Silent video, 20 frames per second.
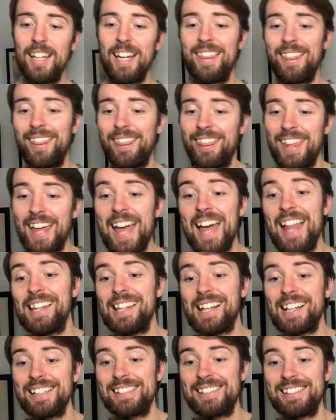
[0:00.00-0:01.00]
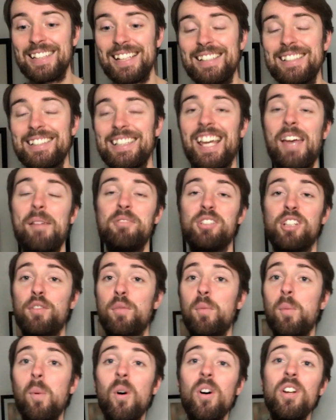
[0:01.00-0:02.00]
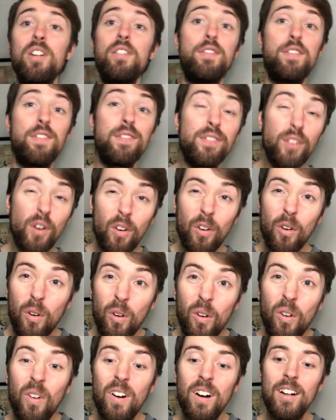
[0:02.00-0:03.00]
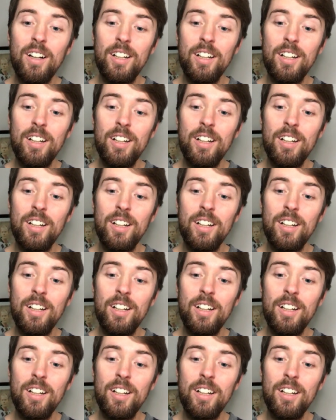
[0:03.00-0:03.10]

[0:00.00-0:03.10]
and their last 6 games have won 4,